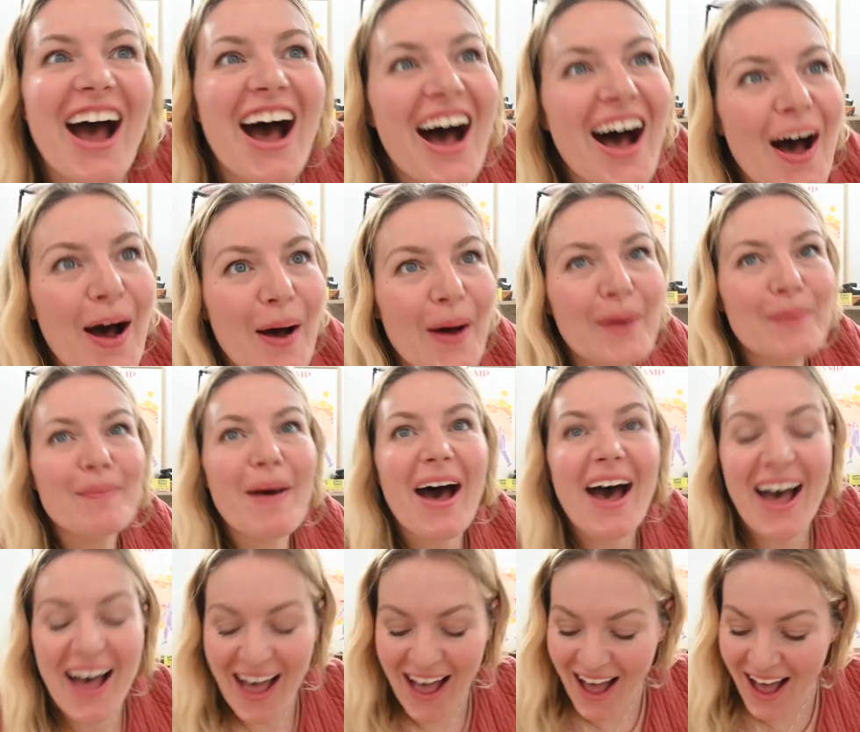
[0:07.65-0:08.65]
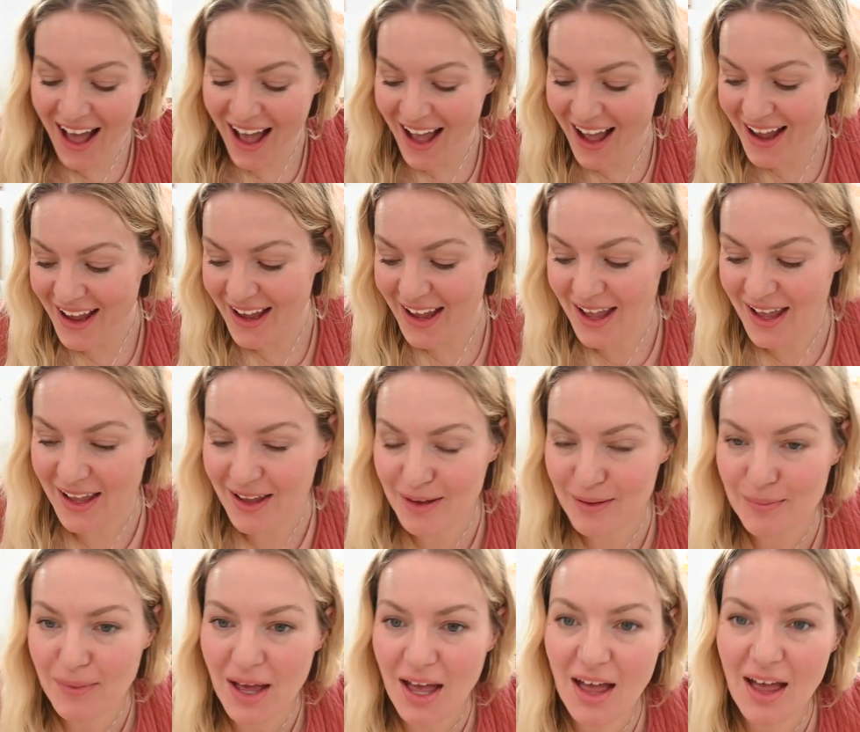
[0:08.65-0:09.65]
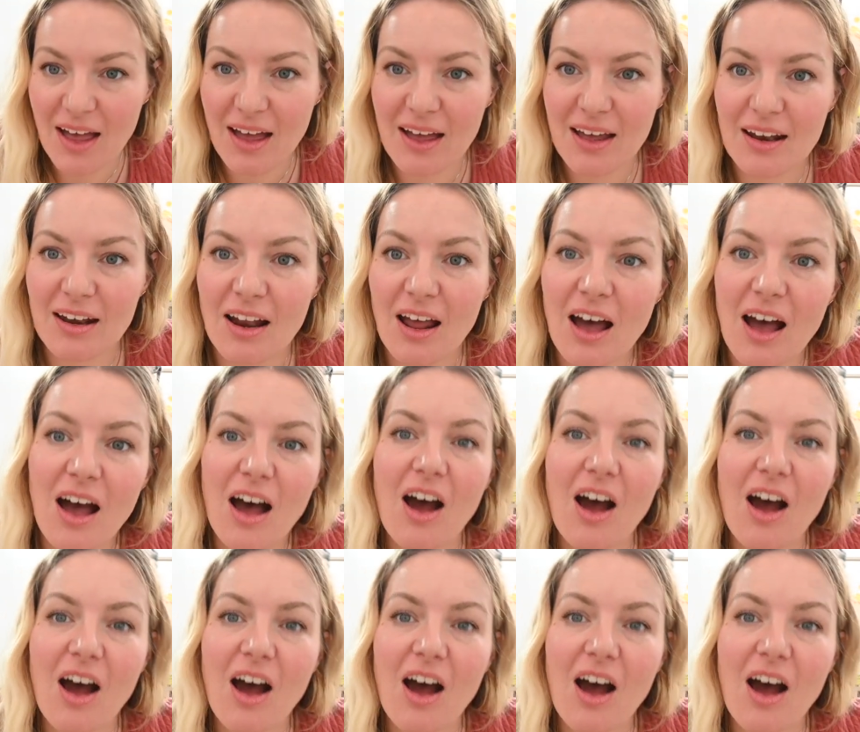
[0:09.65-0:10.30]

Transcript: I am an